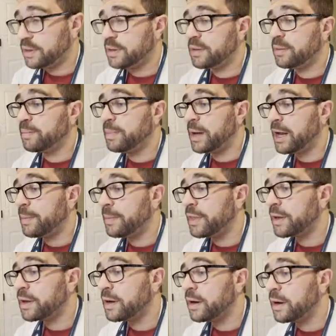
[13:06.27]
bottom of the
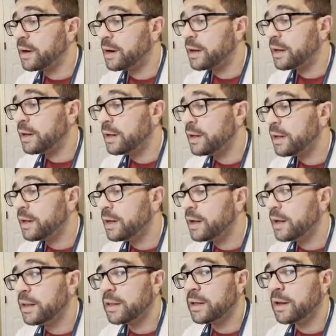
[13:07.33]
card a
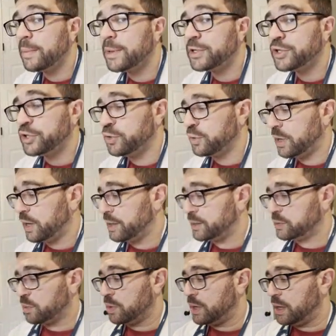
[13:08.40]
little bit chewed on as
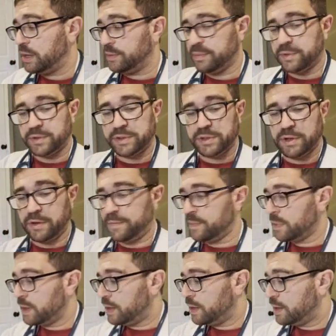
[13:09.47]
well. So,
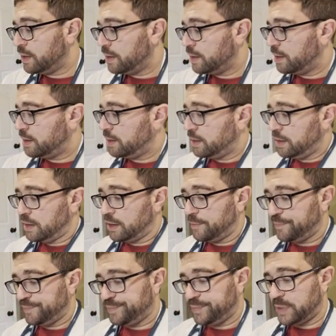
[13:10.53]
you know,
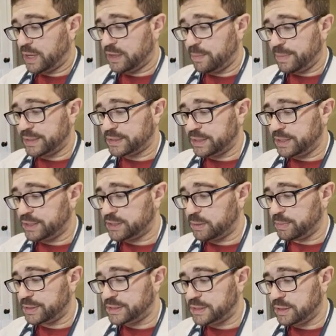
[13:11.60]
not the best condition, but
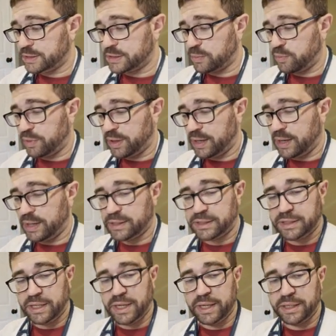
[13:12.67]
still some really nice
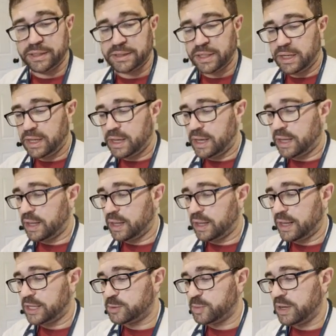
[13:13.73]
things. And then last
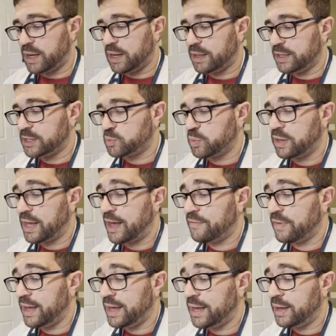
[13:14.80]
but not least, we have a